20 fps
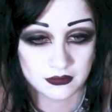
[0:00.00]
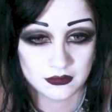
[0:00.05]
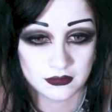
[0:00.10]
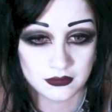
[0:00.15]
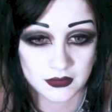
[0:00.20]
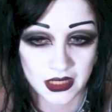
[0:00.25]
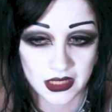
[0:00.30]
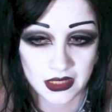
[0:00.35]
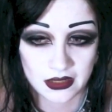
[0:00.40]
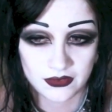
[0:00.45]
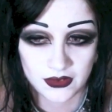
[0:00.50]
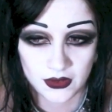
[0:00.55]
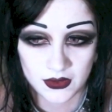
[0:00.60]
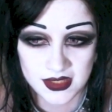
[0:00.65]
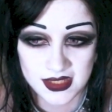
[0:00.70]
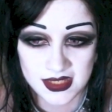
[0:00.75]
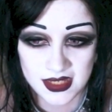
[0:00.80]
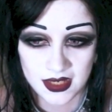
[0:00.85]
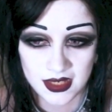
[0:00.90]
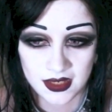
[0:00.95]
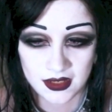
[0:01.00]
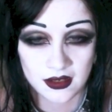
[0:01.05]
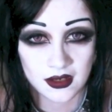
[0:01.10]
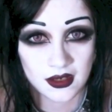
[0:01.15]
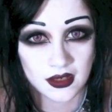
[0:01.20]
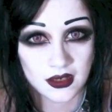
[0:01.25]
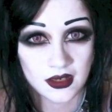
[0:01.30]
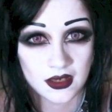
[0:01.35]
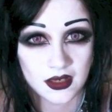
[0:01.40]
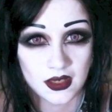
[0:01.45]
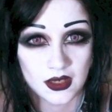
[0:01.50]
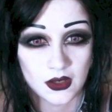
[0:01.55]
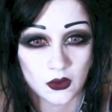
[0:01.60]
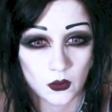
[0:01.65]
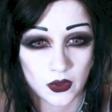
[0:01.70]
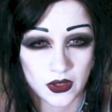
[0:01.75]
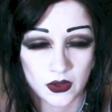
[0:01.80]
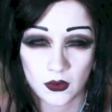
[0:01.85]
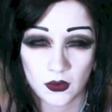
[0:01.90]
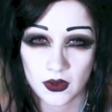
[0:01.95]
My fiance and I
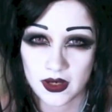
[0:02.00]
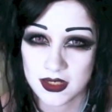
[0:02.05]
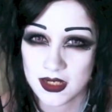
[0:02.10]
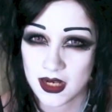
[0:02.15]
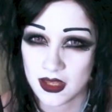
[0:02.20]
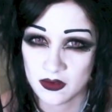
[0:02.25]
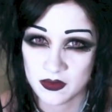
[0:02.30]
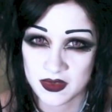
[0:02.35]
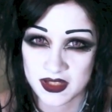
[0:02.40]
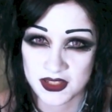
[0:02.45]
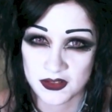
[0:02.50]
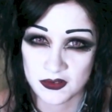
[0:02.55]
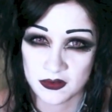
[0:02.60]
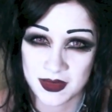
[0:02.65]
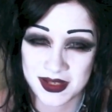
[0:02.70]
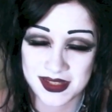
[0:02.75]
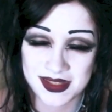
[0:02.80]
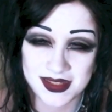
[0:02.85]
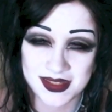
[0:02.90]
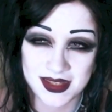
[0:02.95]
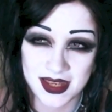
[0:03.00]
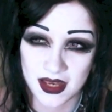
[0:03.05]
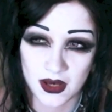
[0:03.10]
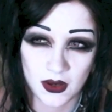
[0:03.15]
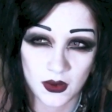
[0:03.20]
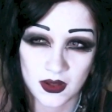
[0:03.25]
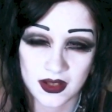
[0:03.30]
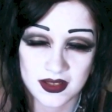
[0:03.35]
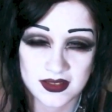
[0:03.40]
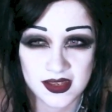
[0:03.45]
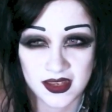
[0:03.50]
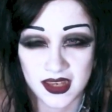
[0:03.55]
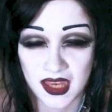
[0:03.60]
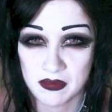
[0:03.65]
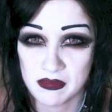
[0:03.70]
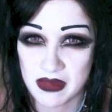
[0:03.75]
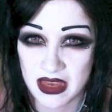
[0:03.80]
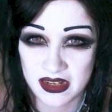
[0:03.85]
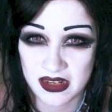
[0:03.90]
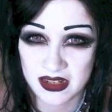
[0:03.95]
we called each other Mr. and Mrs. Owl as like
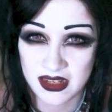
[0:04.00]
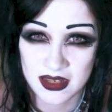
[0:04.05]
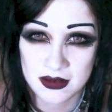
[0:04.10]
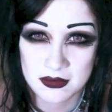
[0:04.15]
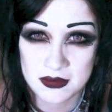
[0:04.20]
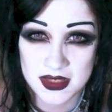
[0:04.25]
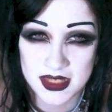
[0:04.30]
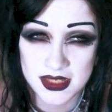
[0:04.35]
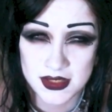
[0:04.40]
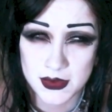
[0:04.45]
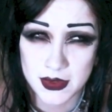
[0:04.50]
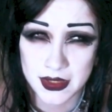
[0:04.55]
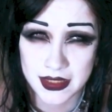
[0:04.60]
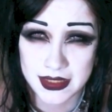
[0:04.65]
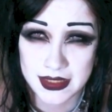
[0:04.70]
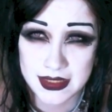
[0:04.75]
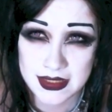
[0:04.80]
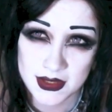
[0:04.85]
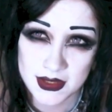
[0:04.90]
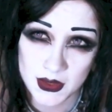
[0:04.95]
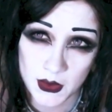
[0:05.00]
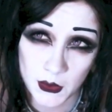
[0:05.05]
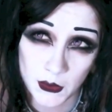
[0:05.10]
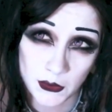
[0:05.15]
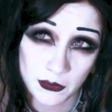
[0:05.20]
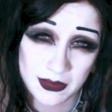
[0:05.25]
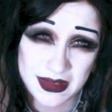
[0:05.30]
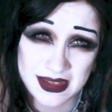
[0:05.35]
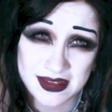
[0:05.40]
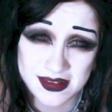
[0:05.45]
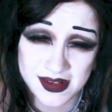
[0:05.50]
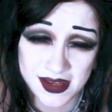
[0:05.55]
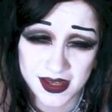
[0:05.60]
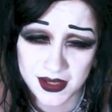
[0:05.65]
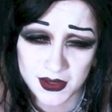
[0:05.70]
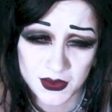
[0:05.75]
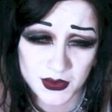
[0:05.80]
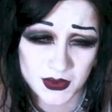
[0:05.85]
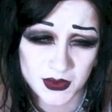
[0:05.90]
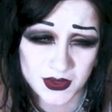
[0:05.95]
our pet names, that's why he's called Mr.
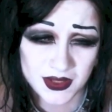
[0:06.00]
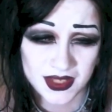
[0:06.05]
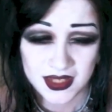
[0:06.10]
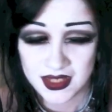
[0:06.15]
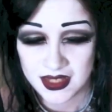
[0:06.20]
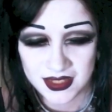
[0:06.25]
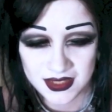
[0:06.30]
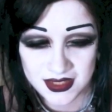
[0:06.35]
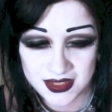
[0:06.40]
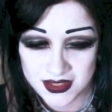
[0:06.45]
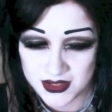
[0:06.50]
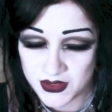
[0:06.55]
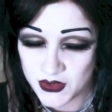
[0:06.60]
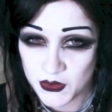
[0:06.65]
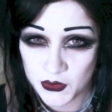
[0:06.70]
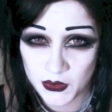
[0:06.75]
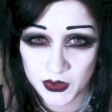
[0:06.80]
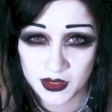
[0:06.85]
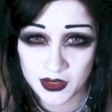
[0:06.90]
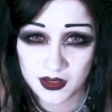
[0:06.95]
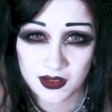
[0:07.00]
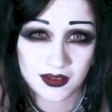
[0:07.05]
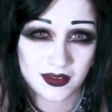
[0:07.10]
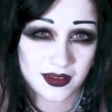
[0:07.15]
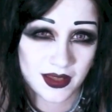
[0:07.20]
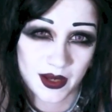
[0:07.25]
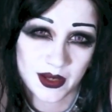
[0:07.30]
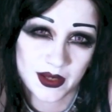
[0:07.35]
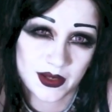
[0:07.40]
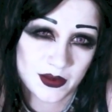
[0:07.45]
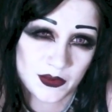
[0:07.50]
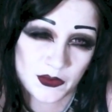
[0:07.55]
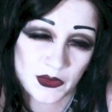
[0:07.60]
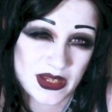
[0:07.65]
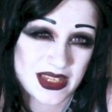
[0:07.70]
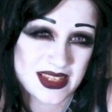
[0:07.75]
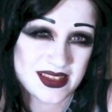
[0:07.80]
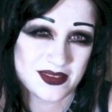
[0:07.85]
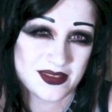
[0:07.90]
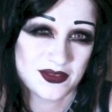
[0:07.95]
Owl. There's no real like
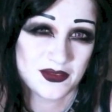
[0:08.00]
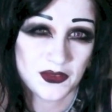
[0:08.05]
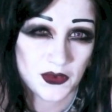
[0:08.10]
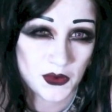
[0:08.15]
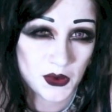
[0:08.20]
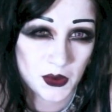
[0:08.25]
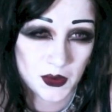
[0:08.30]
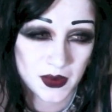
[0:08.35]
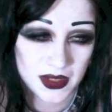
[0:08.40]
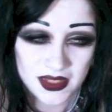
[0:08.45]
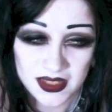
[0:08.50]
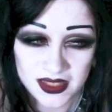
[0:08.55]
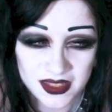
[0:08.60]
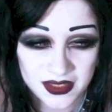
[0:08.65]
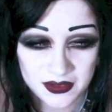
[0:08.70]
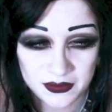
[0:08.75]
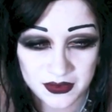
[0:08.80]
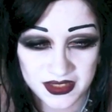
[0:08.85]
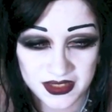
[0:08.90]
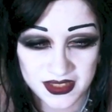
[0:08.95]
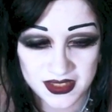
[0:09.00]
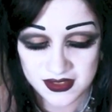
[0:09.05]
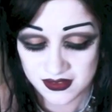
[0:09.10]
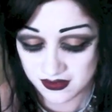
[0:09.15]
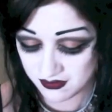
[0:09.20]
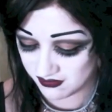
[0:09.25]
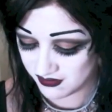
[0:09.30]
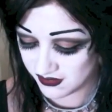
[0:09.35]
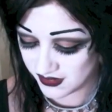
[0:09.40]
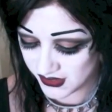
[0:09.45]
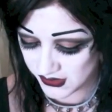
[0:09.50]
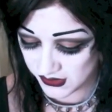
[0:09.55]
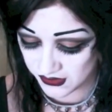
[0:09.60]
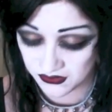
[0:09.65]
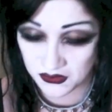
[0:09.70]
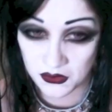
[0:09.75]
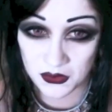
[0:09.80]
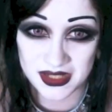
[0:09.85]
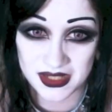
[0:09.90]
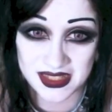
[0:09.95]
reason for it really, we just sort
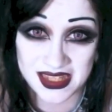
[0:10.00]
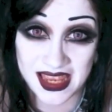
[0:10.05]
of always